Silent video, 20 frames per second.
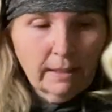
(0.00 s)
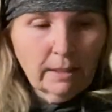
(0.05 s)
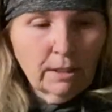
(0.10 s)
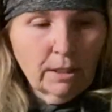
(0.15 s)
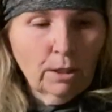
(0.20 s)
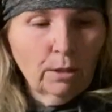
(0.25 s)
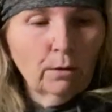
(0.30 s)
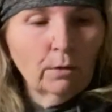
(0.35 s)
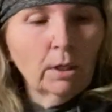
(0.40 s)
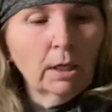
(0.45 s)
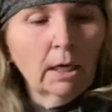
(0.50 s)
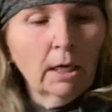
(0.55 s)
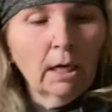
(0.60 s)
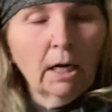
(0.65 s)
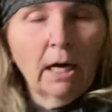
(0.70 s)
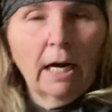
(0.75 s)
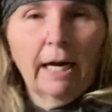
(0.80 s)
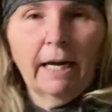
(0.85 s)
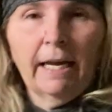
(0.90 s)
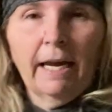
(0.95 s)
So
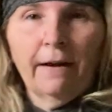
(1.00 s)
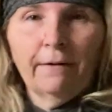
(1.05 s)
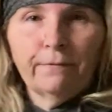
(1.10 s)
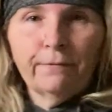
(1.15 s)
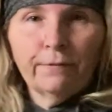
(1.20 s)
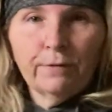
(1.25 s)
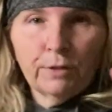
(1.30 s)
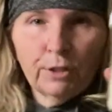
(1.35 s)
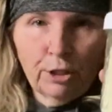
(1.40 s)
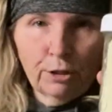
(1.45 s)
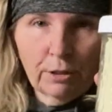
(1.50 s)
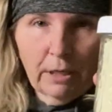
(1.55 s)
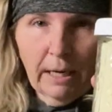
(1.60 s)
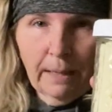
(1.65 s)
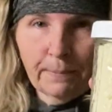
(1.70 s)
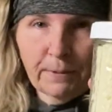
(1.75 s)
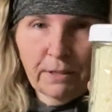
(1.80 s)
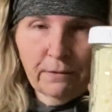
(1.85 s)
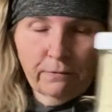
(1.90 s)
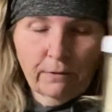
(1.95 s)
I have 2
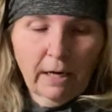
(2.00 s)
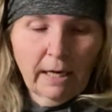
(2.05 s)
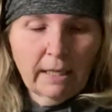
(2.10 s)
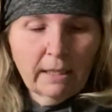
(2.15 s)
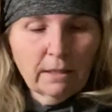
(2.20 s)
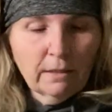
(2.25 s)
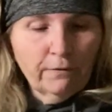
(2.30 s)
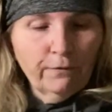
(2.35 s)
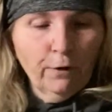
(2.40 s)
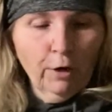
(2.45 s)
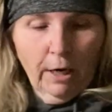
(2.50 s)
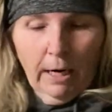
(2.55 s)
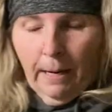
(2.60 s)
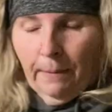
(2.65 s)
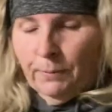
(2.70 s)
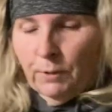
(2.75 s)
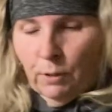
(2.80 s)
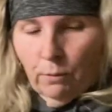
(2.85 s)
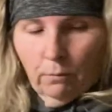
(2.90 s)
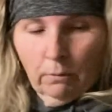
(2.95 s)
cups of rice, 4
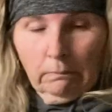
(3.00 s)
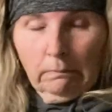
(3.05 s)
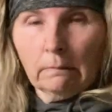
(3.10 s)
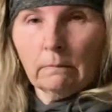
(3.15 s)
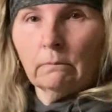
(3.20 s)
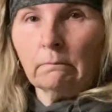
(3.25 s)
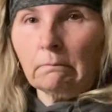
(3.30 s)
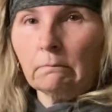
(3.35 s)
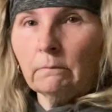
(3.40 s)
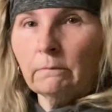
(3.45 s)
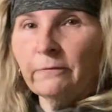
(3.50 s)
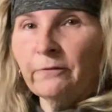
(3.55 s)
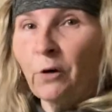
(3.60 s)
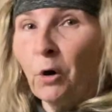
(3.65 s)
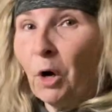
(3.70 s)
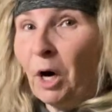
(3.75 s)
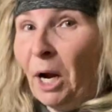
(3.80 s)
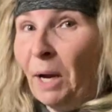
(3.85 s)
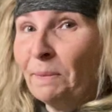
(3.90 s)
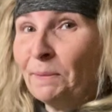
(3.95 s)
cups
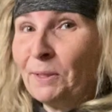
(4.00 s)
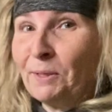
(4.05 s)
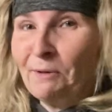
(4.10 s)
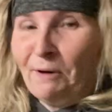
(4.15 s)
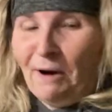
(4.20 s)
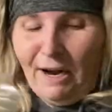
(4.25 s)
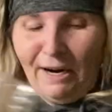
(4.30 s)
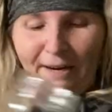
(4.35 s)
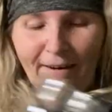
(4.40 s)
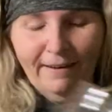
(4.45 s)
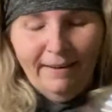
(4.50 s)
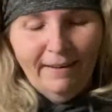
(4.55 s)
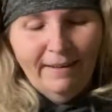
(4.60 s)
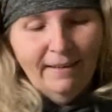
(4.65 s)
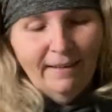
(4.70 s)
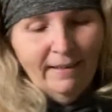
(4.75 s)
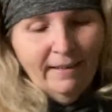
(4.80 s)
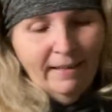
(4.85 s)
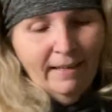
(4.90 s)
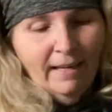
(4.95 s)
of water.
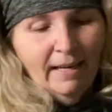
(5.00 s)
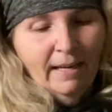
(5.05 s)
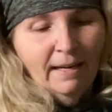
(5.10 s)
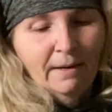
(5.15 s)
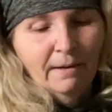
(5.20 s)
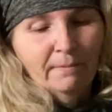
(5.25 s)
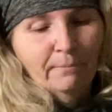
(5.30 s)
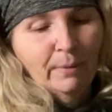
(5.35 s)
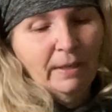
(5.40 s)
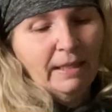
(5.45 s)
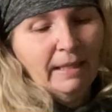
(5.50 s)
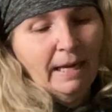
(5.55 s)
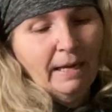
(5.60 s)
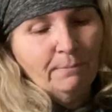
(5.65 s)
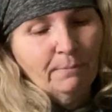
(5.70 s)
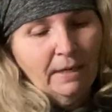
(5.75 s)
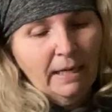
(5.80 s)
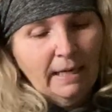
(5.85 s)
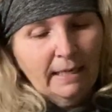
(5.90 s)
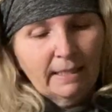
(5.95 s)
But then
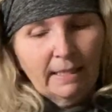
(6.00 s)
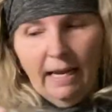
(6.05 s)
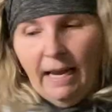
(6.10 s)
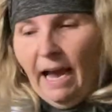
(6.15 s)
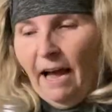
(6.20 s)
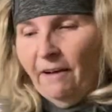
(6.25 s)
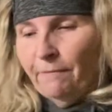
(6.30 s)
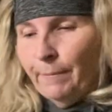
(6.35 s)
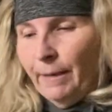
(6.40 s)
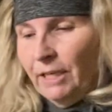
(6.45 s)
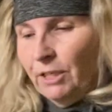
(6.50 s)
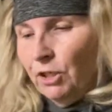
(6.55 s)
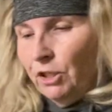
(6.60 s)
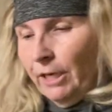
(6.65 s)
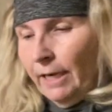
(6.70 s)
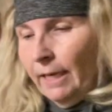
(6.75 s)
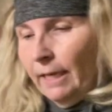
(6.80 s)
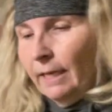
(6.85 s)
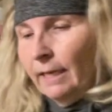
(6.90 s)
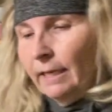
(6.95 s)
because I have my
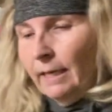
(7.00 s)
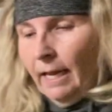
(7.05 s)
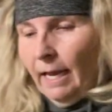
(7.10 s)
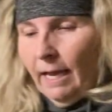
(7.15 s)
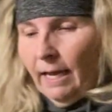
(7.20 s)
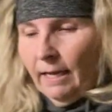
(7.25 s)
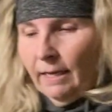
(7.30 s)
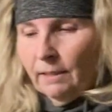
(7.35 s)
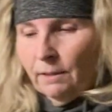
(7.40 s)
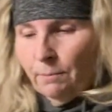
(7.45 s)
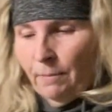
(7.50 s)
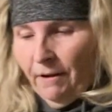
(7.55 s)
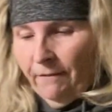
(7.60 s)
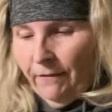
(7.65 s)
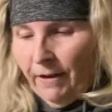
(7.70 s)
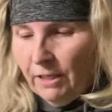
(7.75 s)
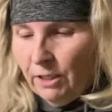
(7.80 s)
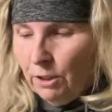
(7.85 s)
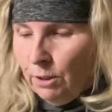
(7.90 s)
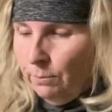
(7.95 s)
chicken and my
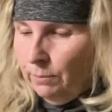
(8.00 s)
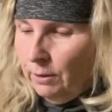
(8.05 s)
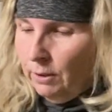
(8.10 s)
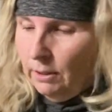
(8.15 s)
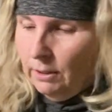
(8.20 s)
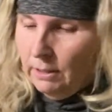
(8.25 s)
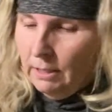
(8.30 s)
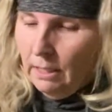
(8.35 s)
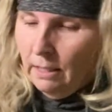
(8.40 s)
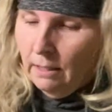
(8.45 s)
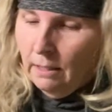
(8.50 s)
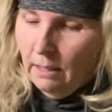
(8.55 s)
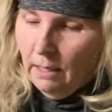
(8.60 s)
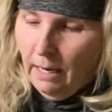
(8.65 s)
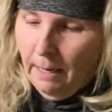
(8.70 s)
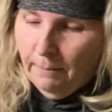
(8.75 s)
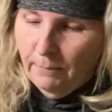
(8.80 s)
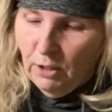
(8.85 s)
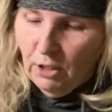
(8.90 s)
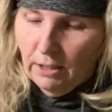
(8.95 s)
vegetables,
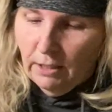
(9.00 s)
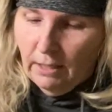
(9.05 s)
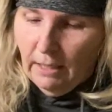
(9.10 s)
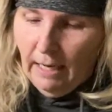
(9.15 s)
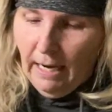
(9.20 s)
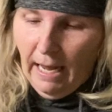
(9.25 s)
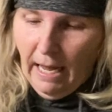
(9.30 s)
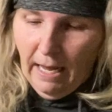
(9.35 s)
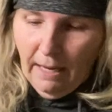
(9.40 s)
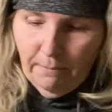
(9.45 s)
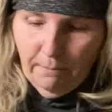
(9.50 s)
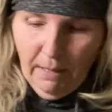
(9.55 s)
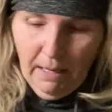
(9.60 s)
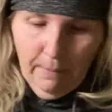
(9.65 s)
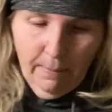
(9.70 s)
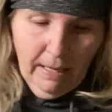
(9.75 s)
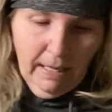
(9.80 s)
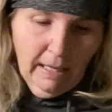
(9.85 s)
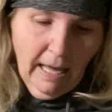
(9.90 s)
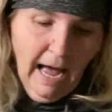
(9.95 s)
I'm just going to add
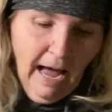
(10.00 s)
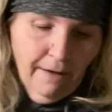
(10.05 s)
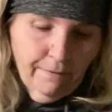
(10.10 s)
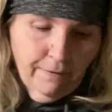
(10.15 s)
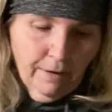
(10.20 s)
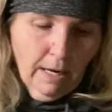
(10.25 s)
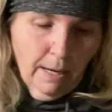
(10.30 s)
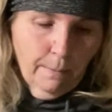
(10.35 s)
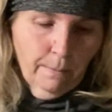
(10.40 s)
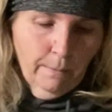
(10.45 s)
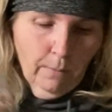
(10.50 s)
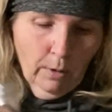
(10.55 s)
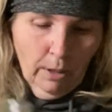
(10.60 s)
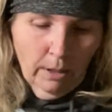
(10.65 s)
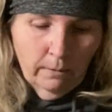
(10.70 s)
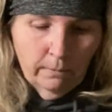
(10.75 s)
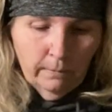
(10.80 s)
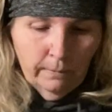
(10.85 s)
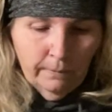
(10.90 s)
maybe half a cup more.